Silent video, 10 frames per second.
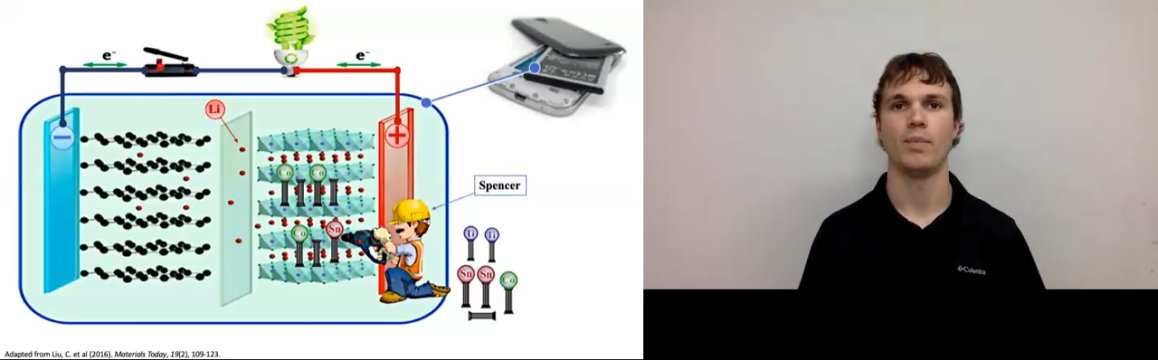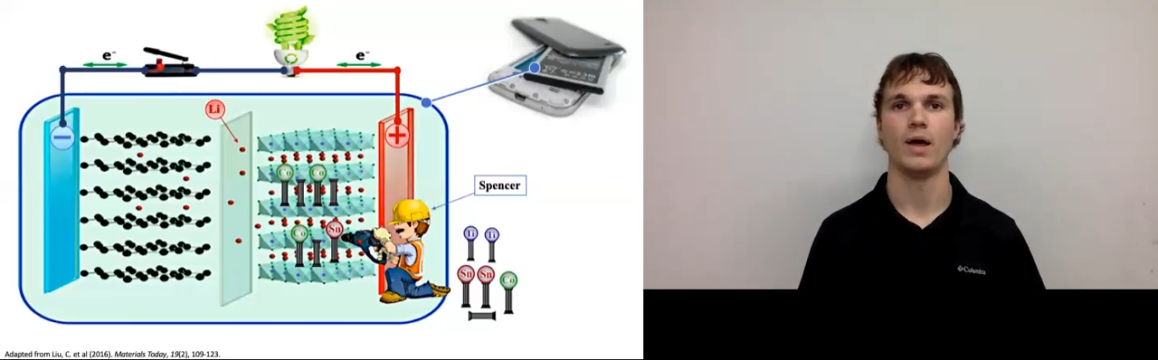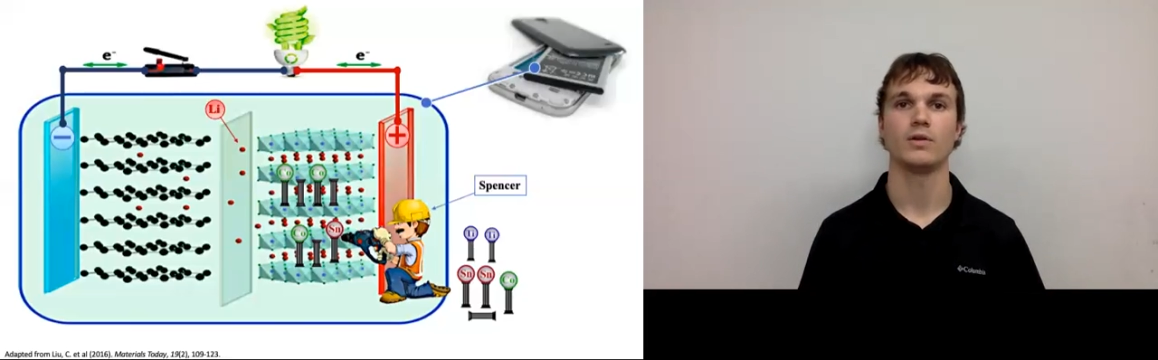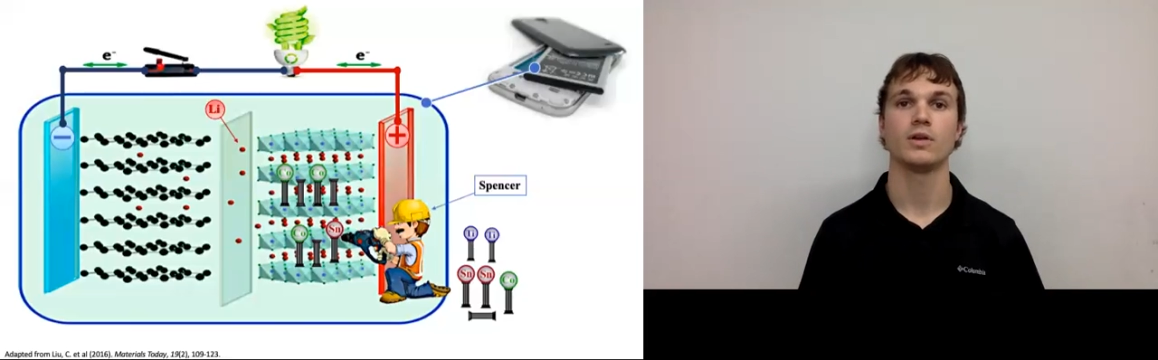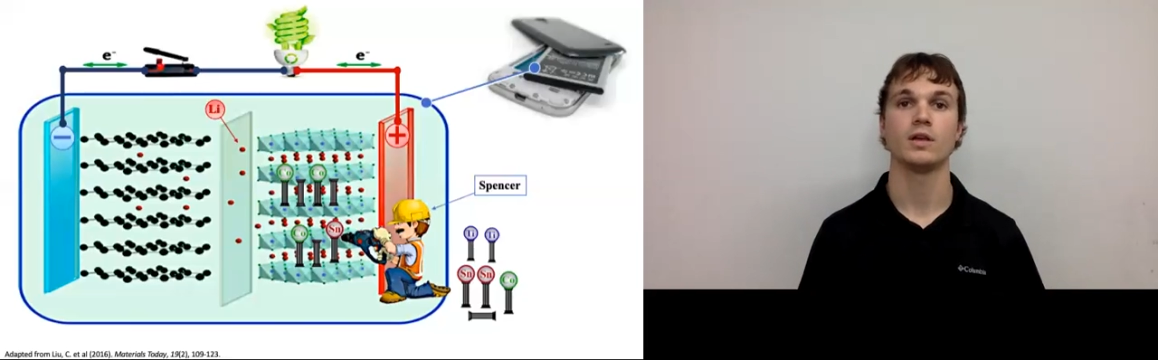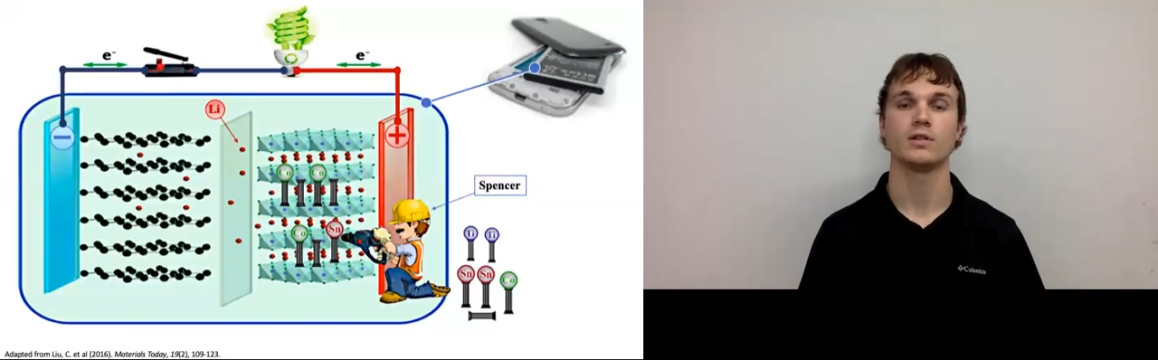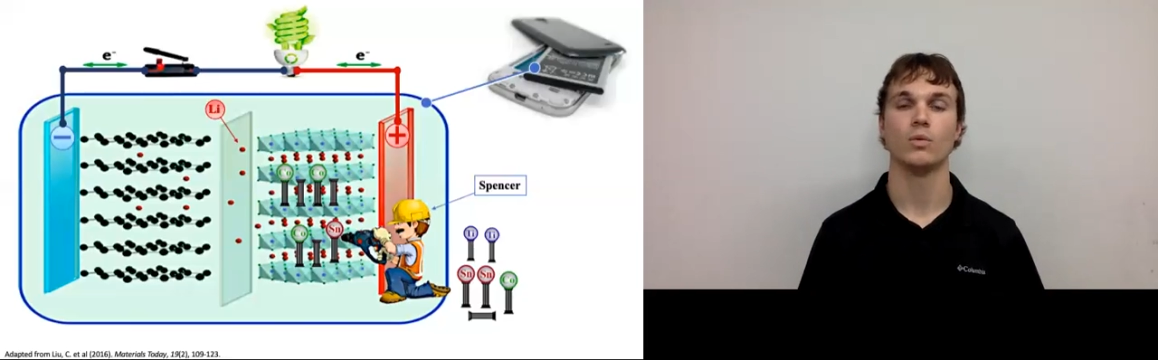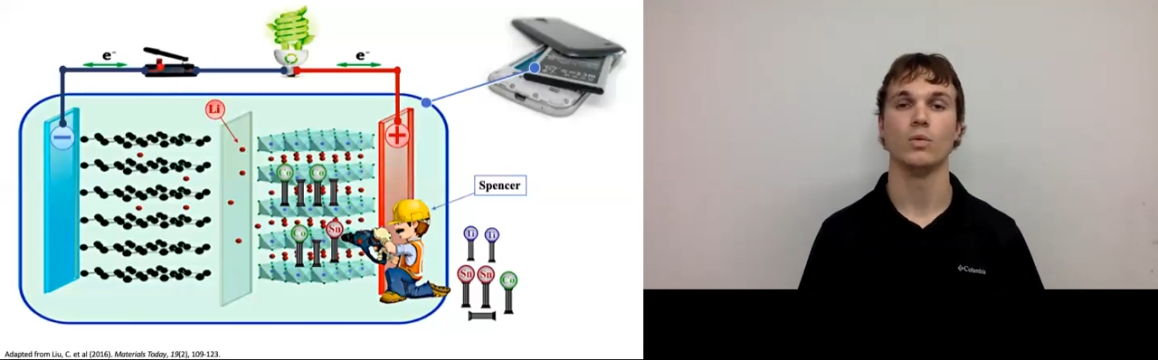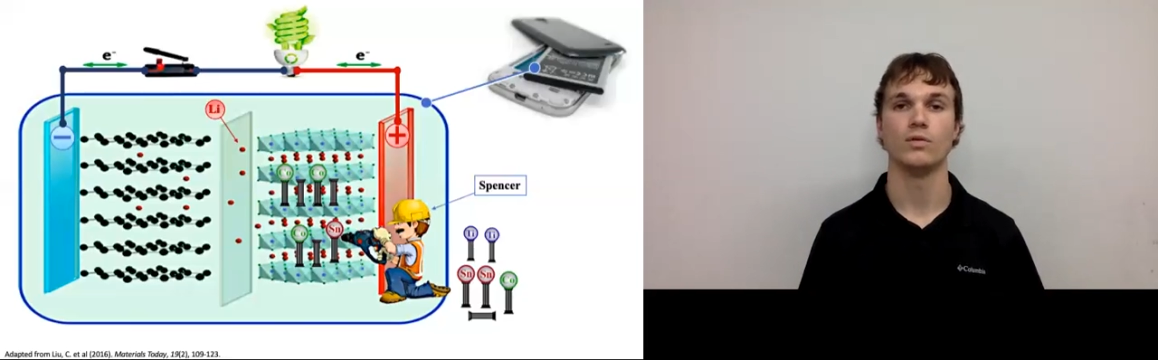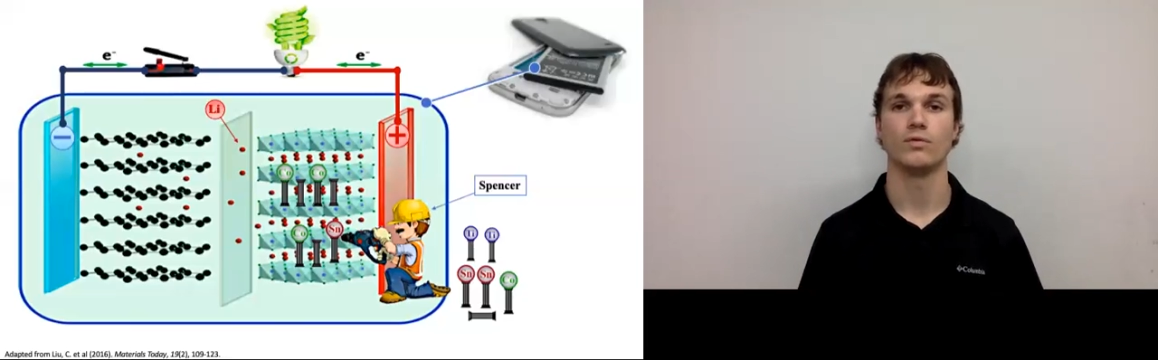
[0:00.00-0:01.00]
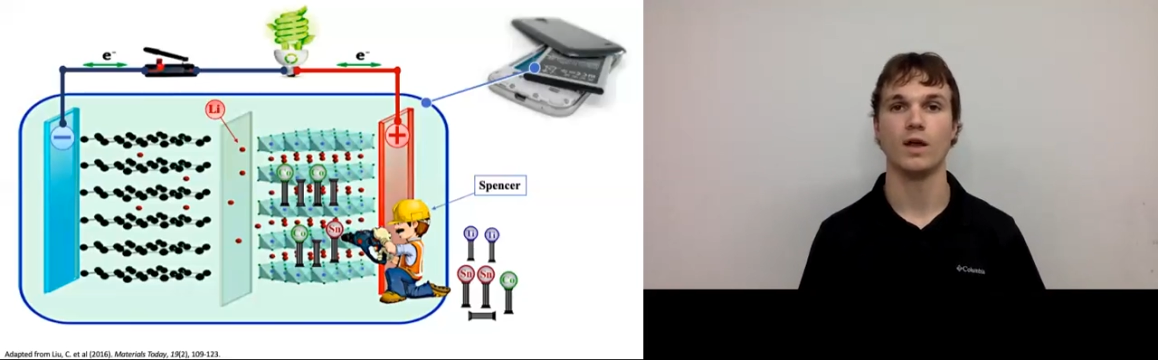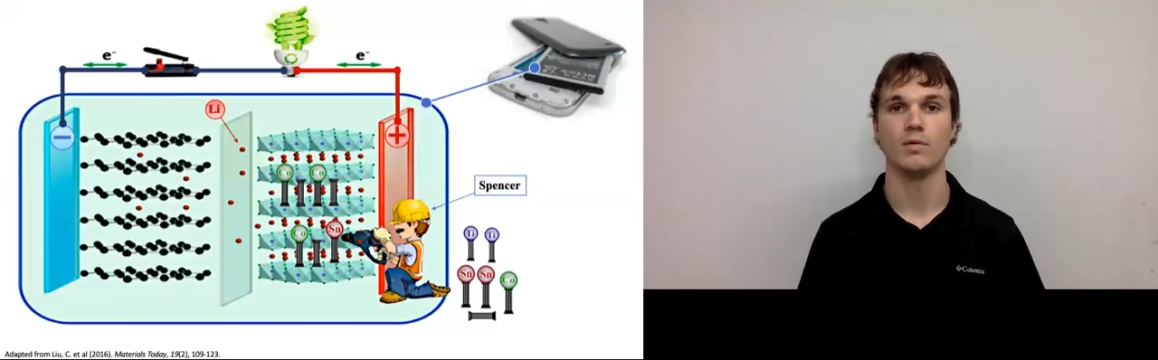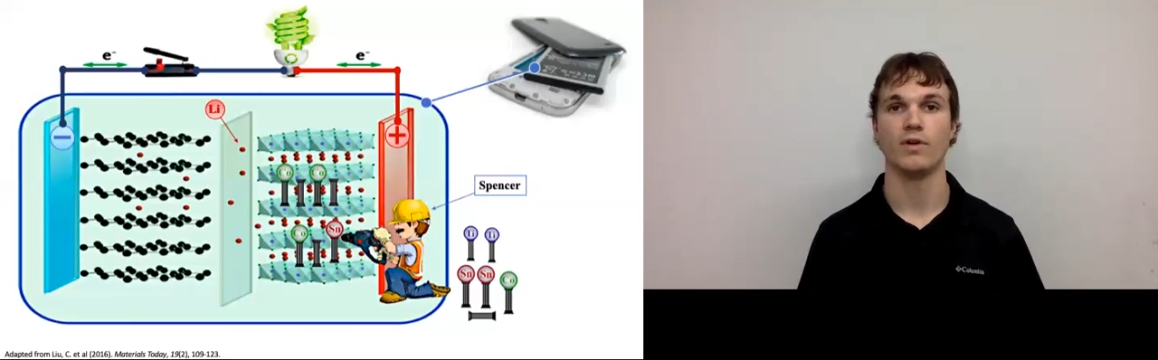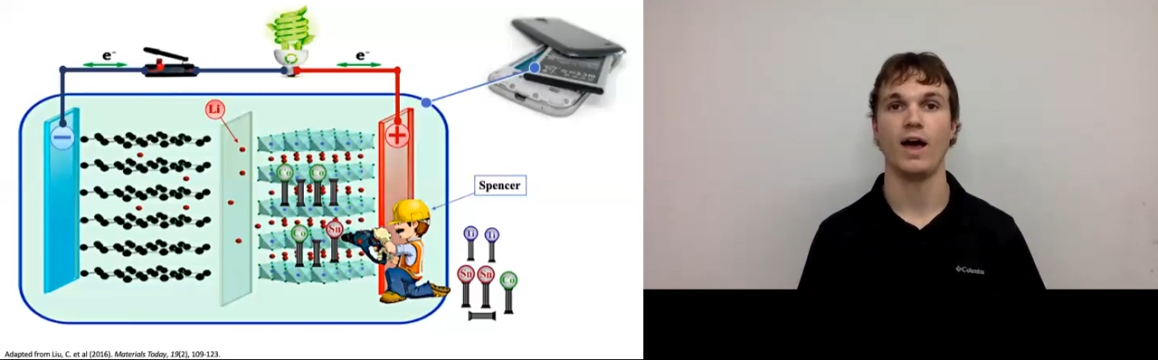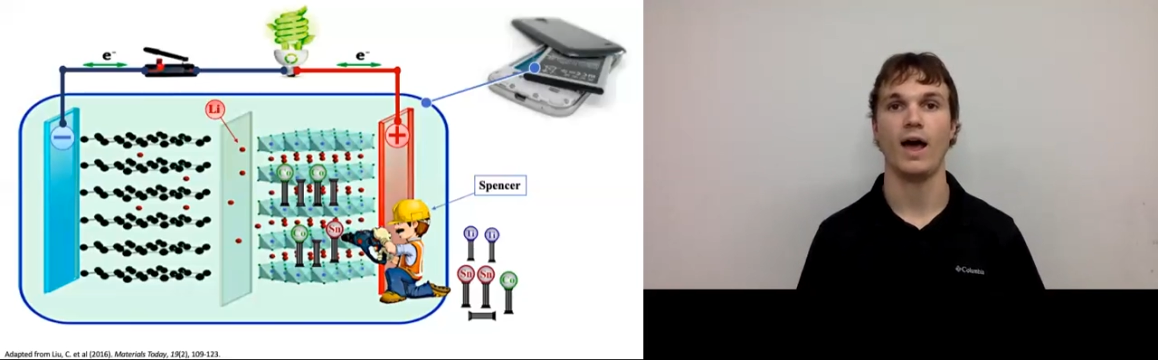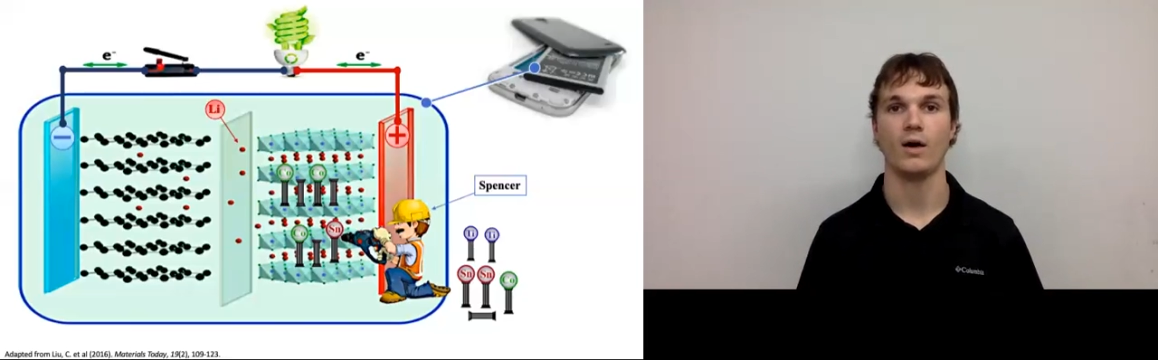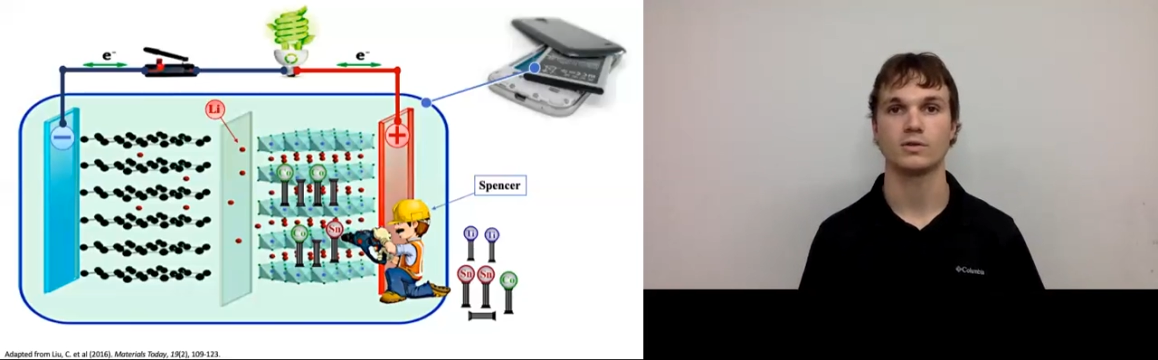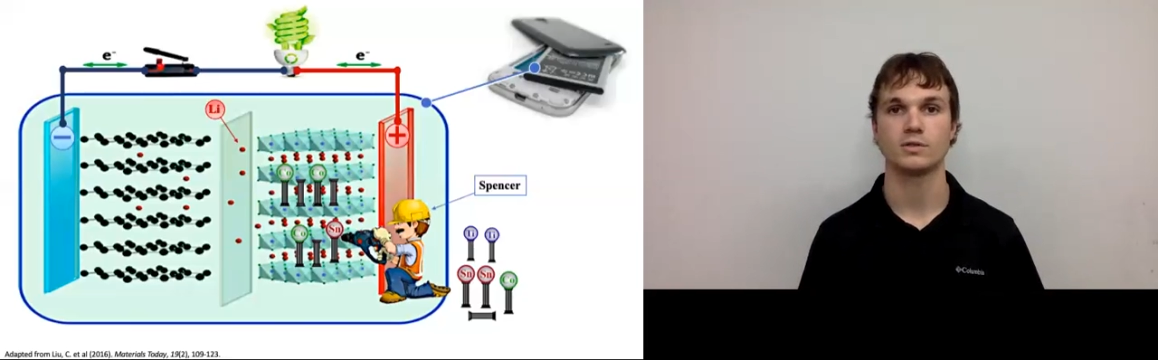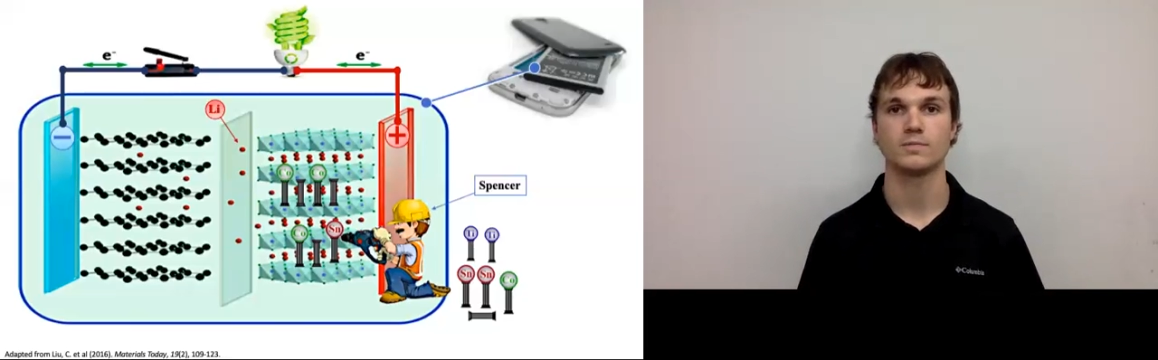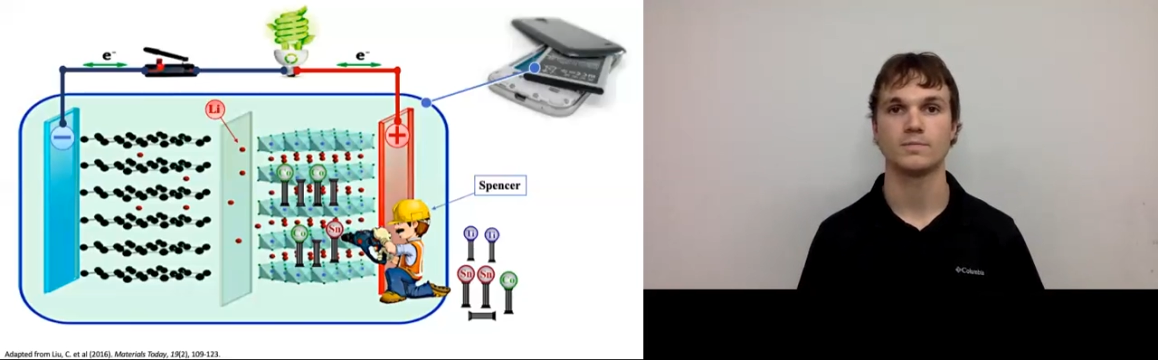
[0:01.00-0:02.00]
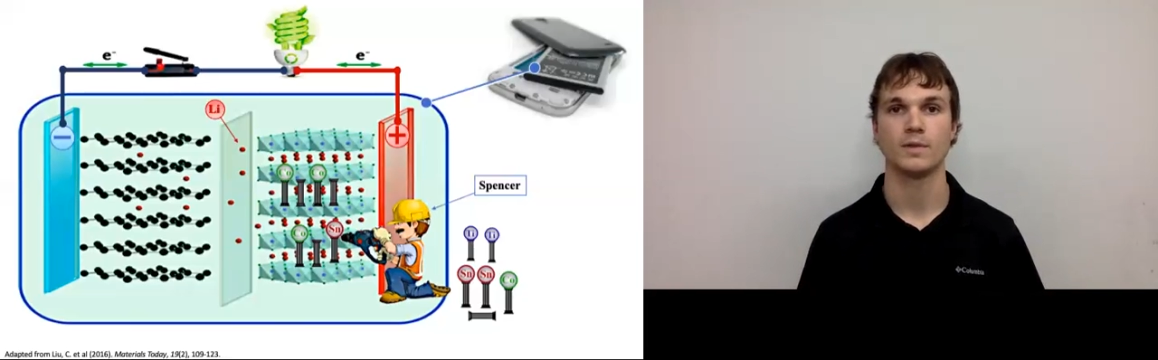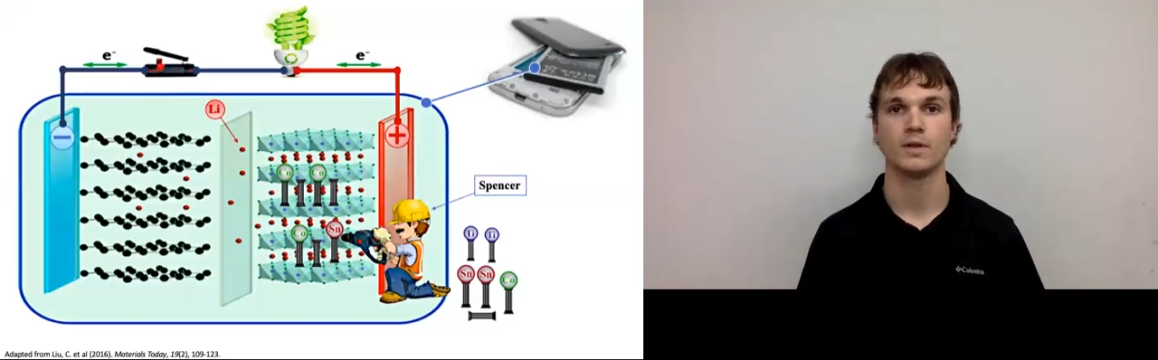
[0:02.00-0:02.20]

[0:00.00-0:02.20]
by looking at the wood frame of a house.